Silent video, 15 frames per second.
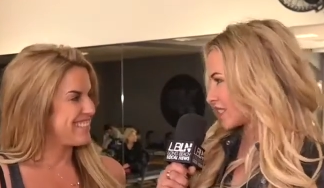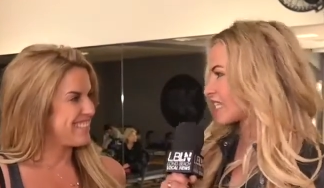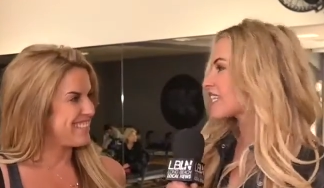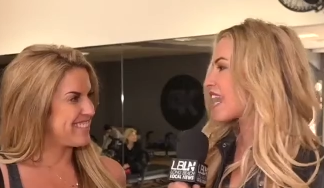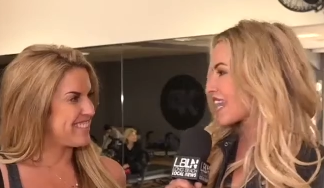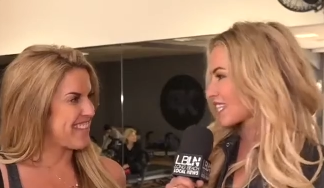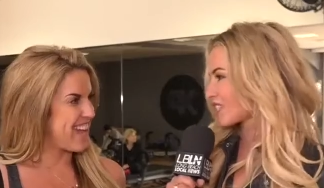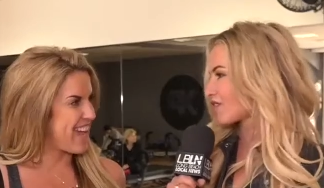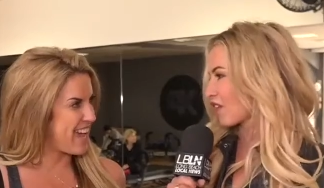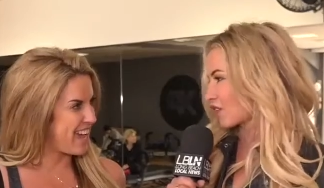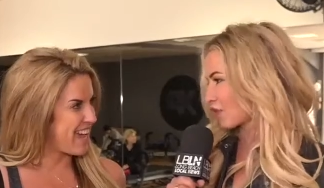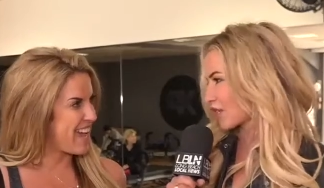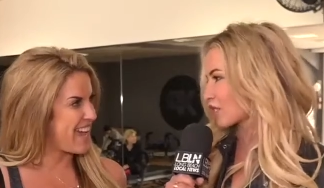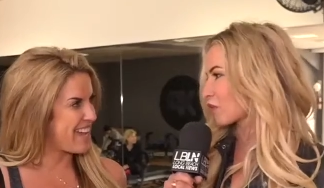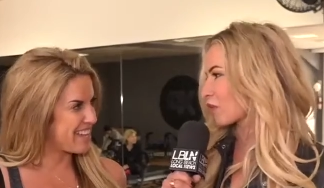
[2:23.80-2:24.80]
Speaker 1: today's
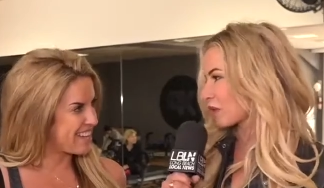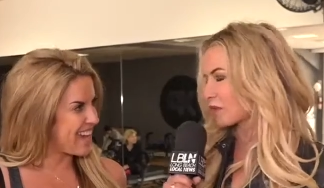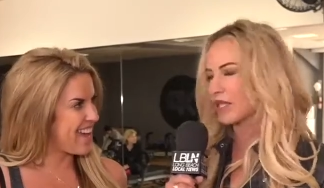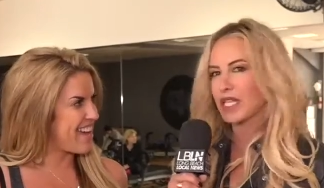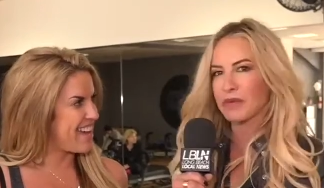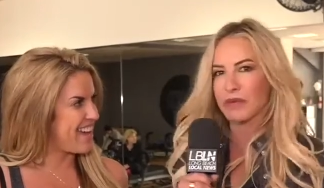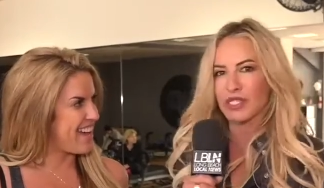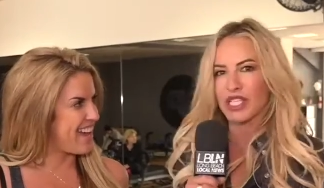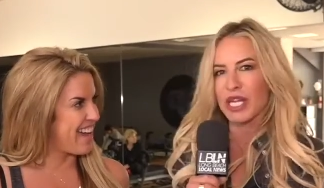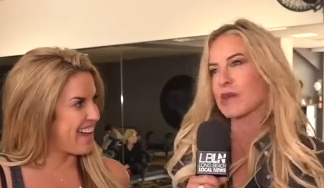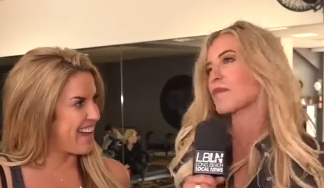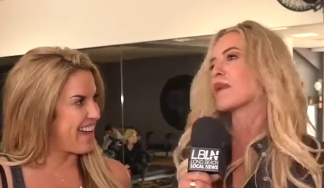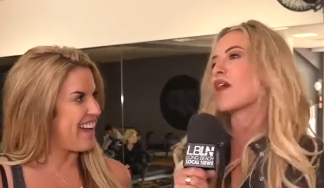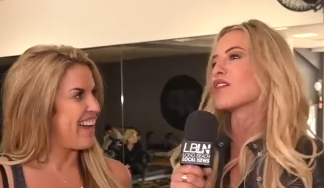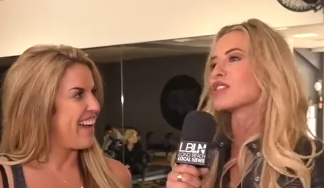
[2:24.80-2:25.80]
fundraiser. We yeah. really appreciate
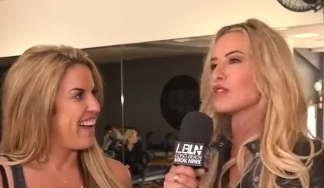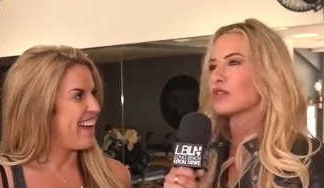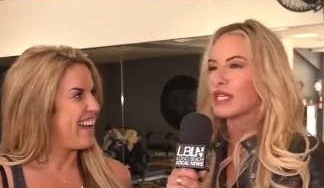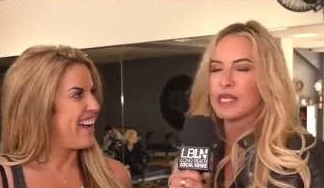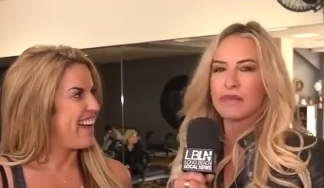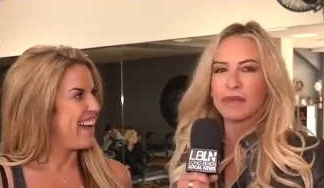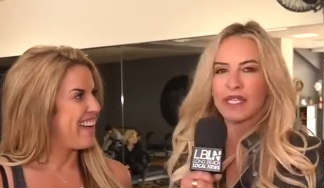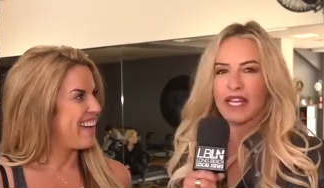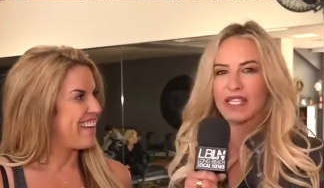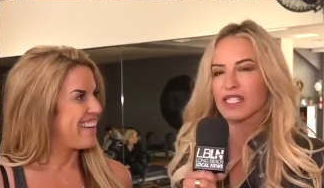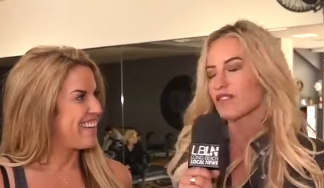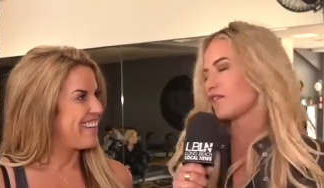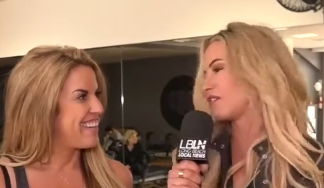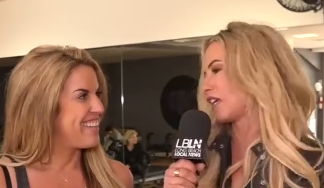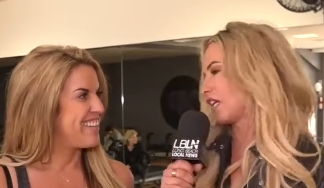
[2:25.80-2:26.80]
it, but also keeping
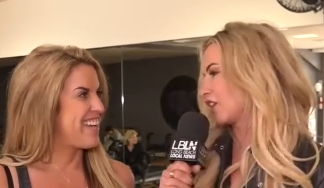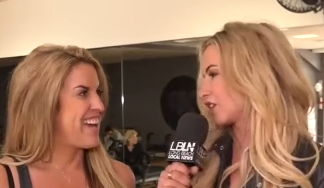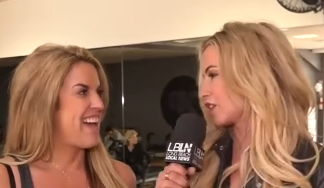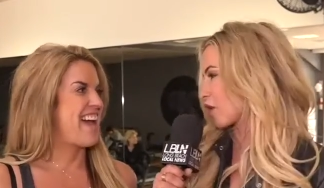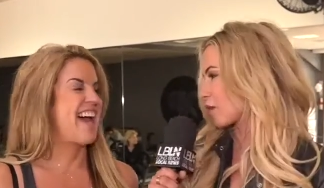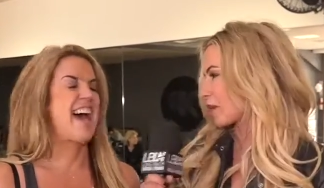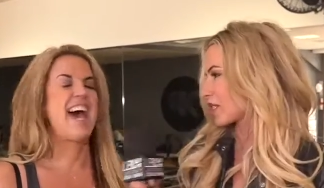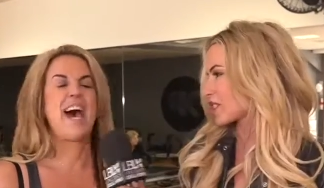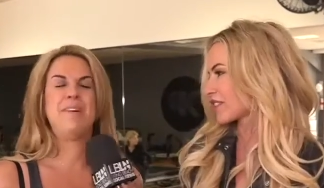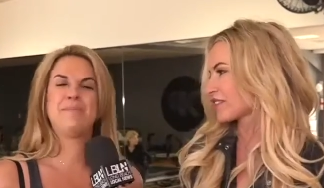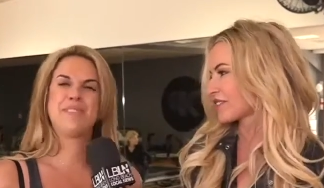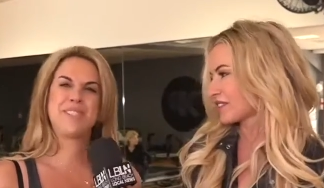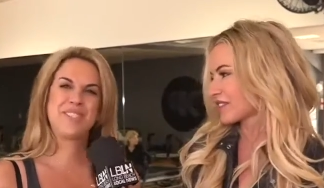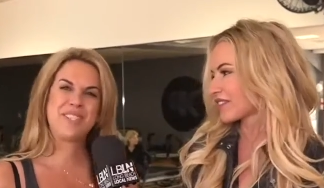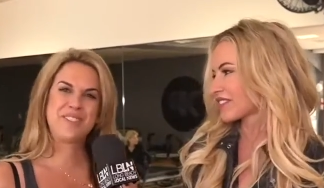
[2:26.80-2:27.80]
us fit here along Long way.
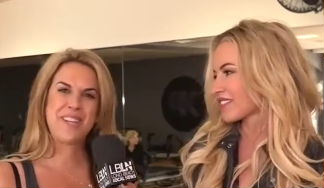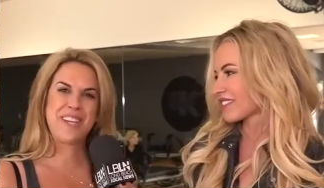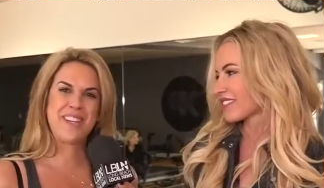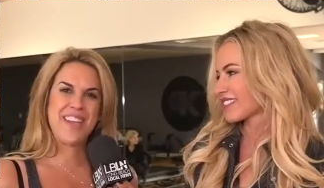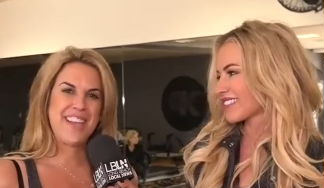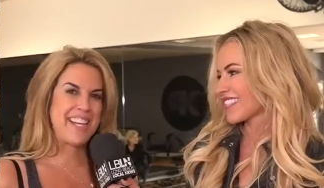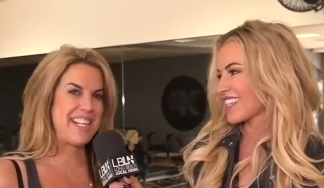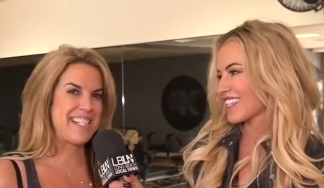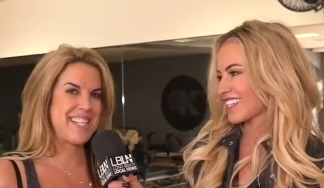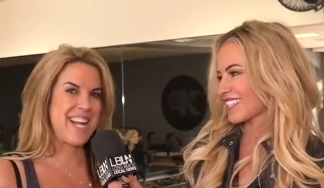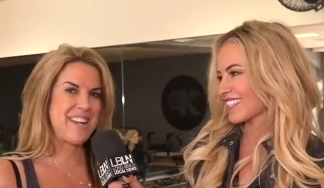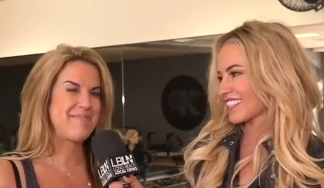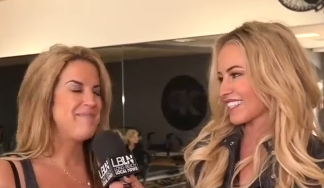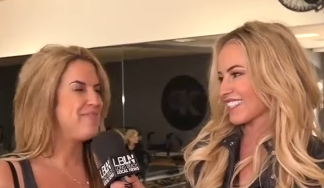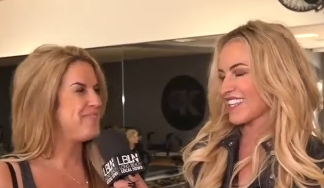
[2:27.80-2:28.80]
Absolutely.
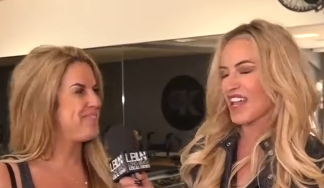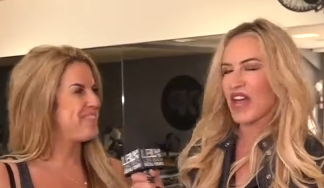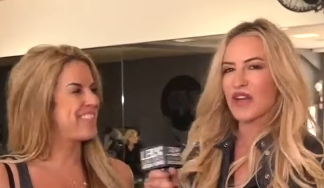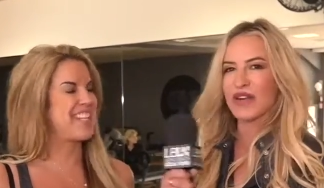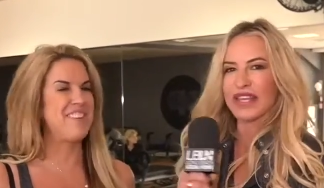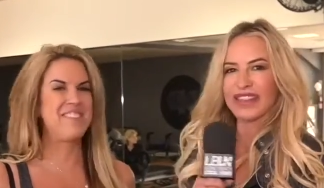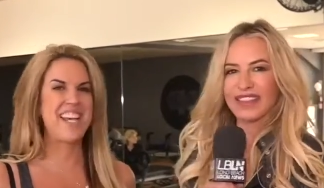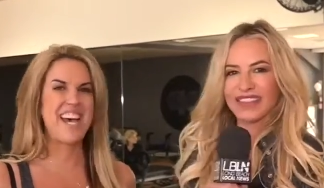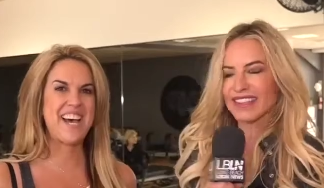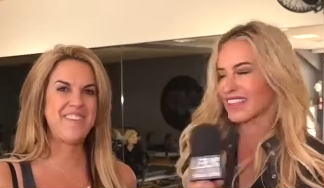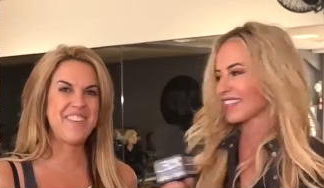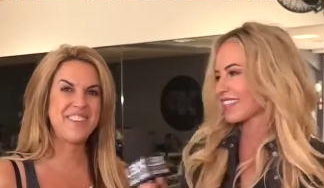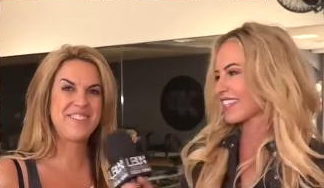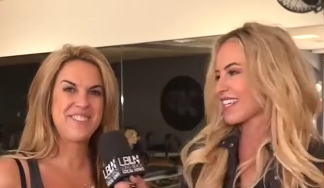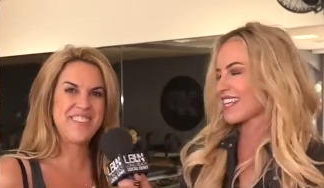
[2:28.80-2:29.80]
Anytime.
Speaker 2: We'd right. to
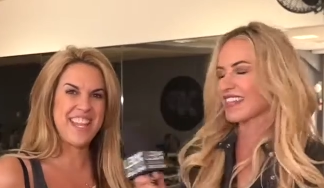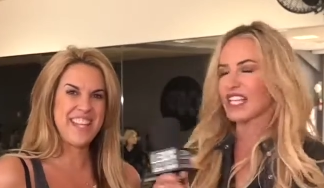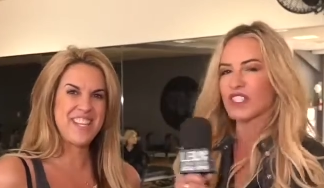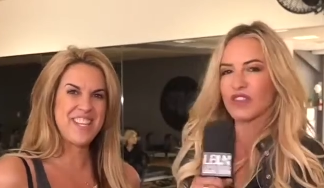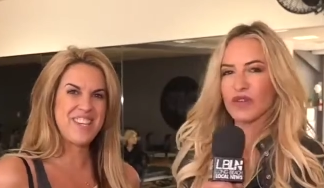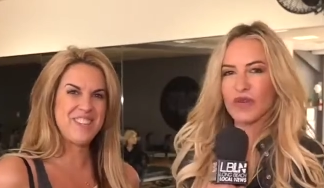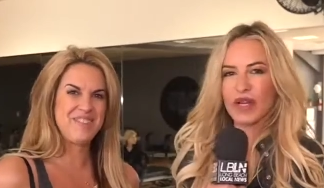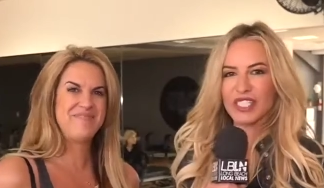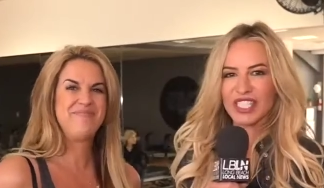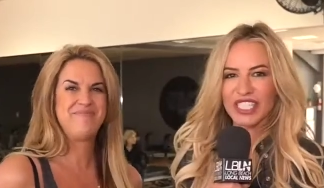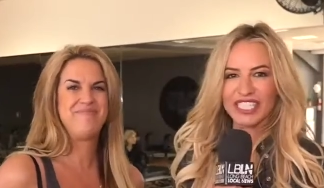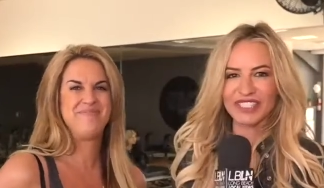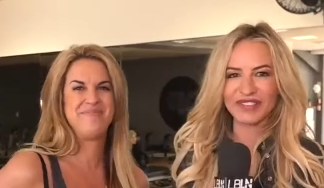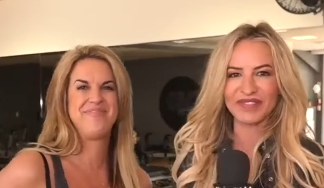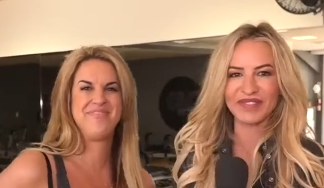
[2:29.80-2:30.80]
have you.
Speaker 1: Thanks for you.
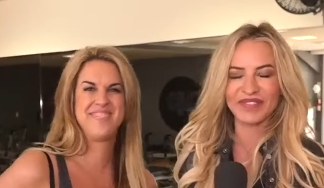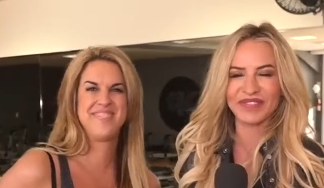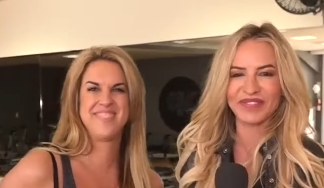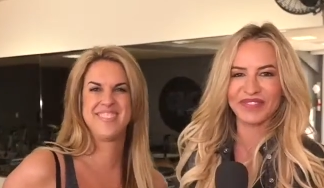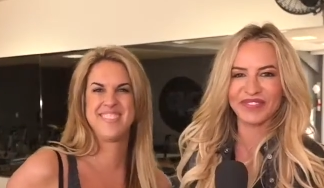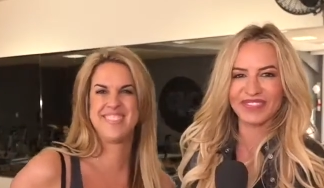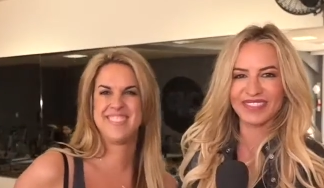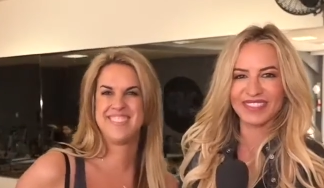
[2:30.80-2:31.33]
watching.